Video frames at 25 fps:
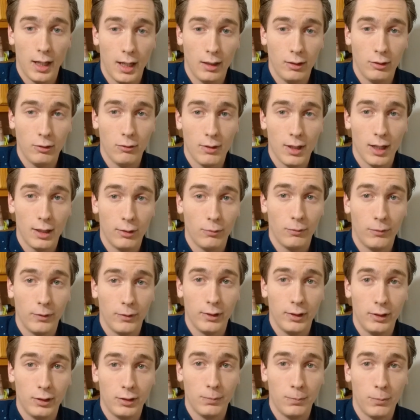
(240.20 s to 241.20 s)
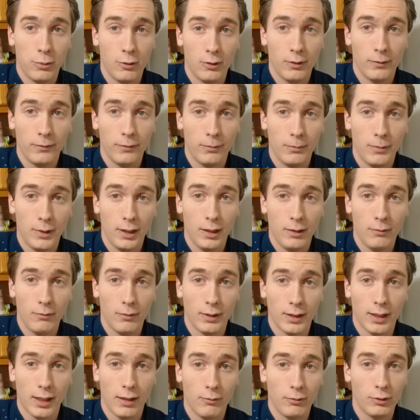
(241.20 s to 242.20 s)
you guys were really supportive for me when
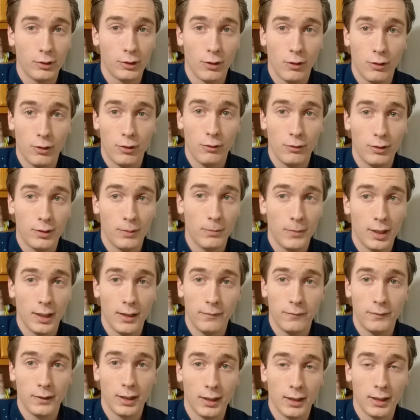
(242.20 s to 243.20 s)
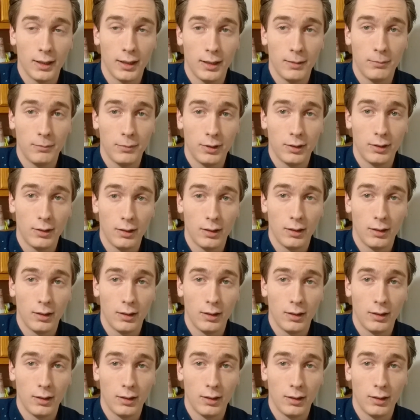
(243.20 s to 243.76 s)
I was going through some tough times,